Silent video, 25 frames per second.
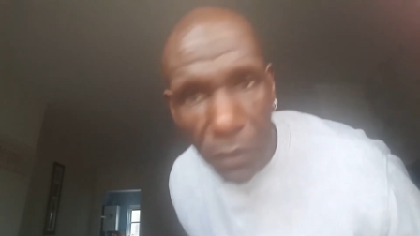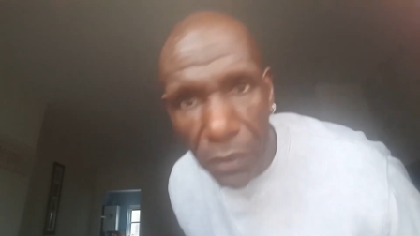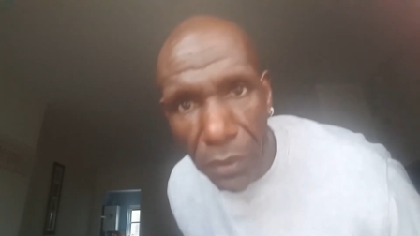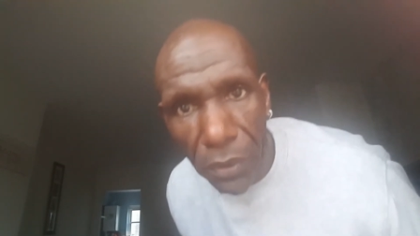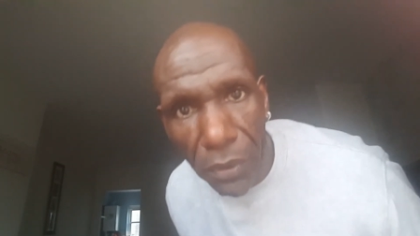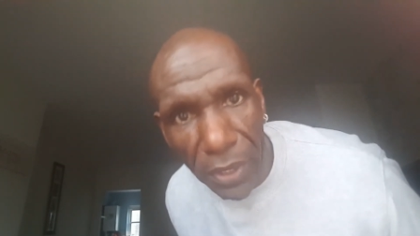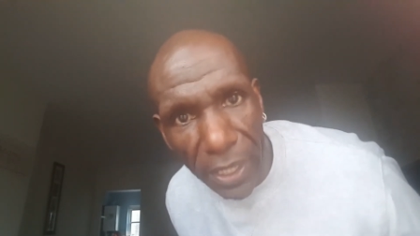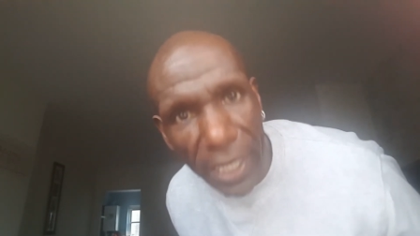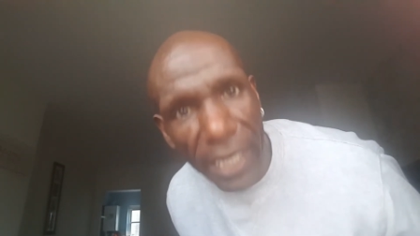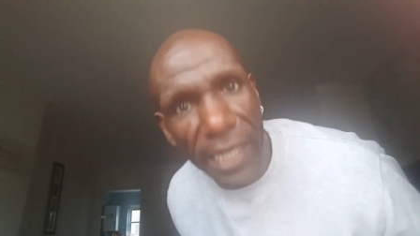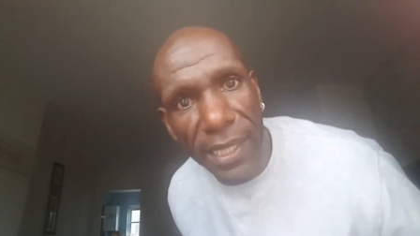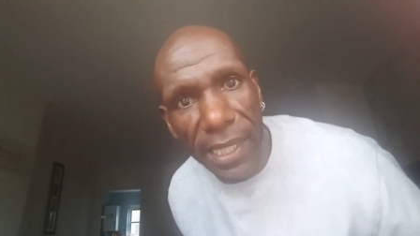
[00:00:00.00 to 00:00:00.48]

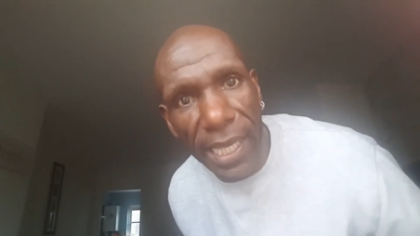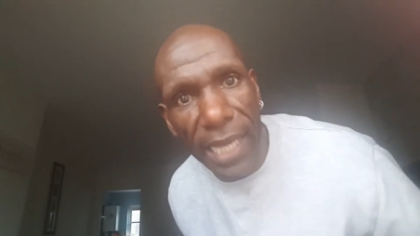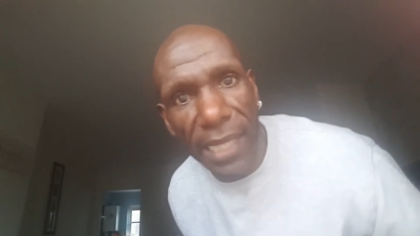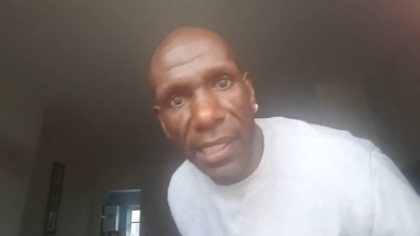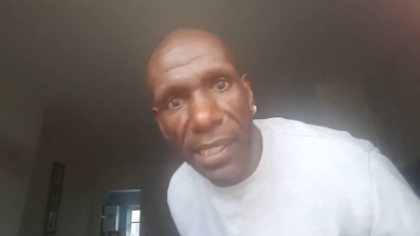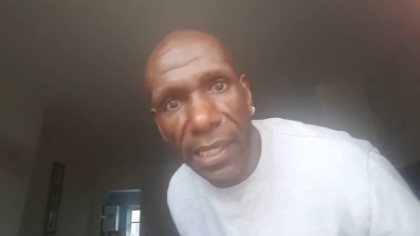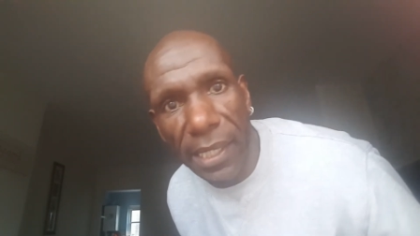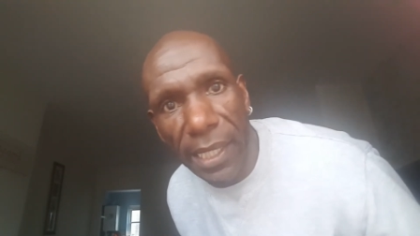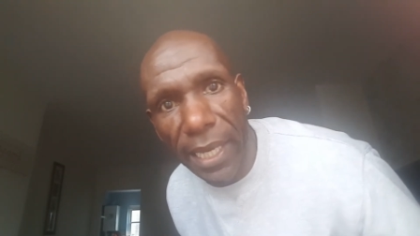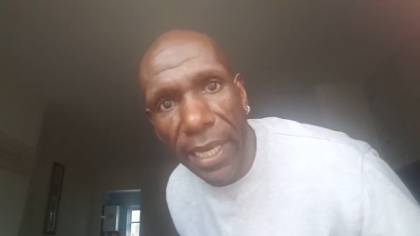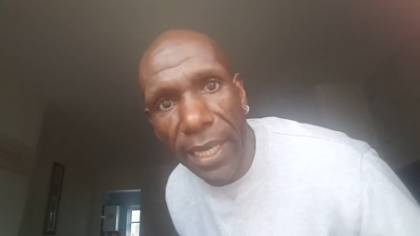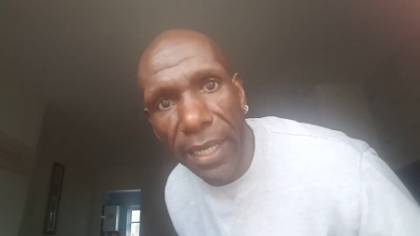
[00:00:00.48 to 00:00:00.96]
you get
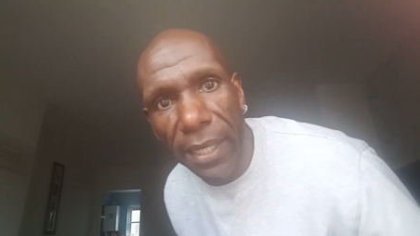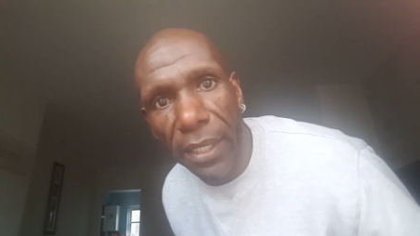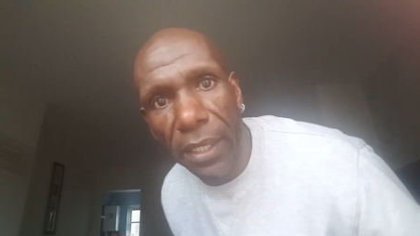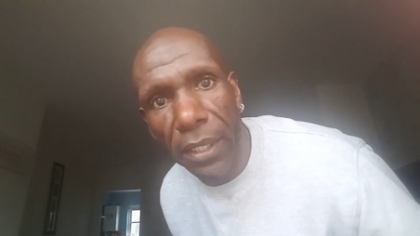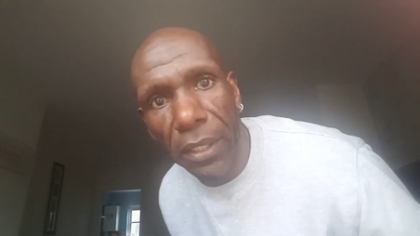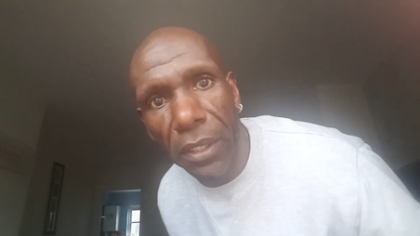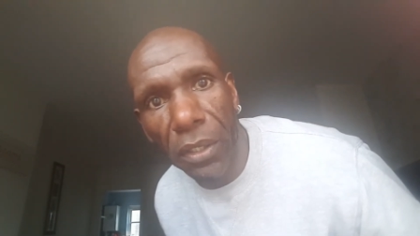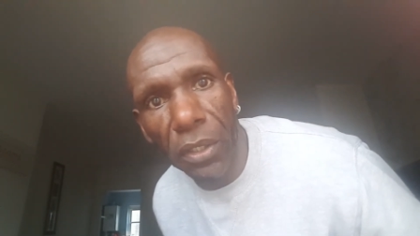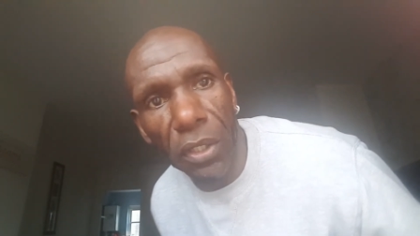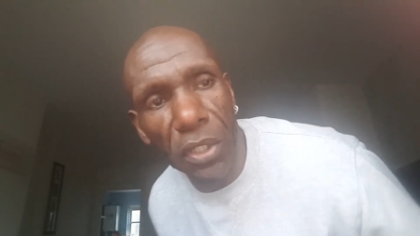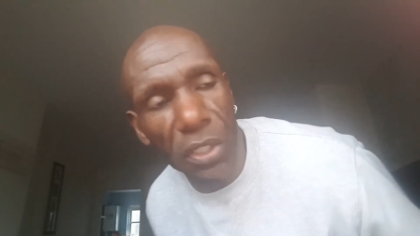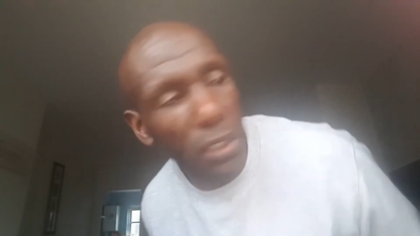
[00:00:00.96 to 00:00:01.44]
that stare,
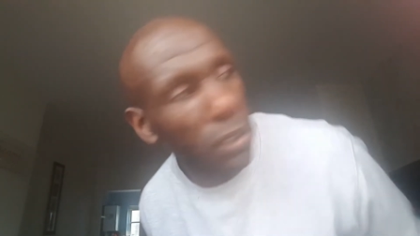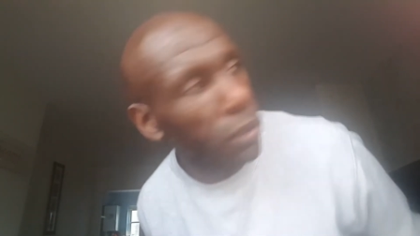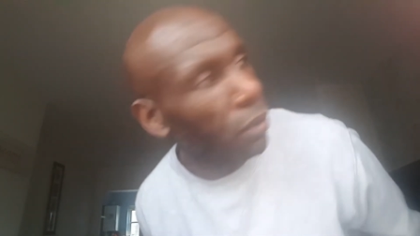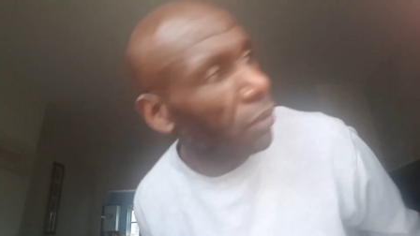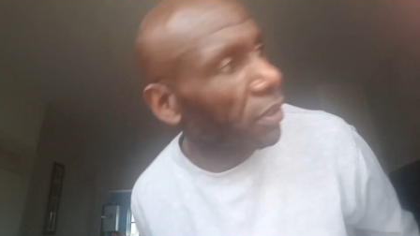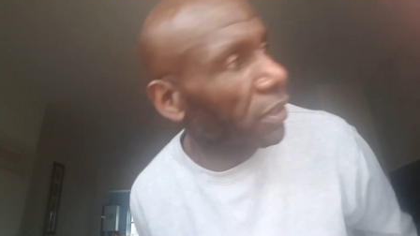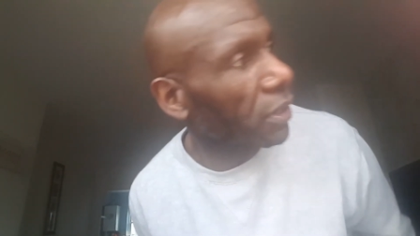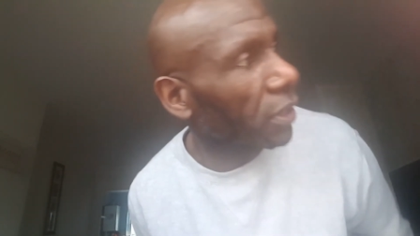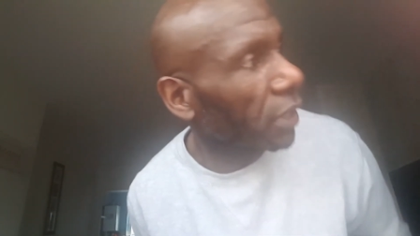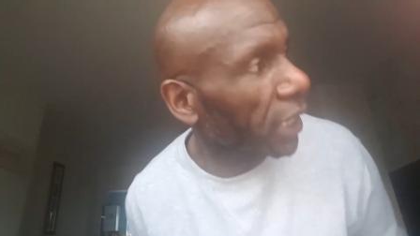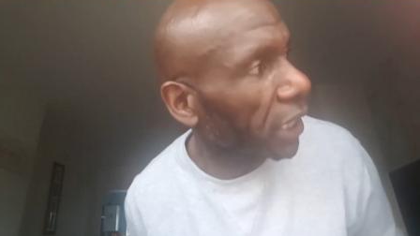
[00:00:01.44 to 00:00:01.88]
you just look at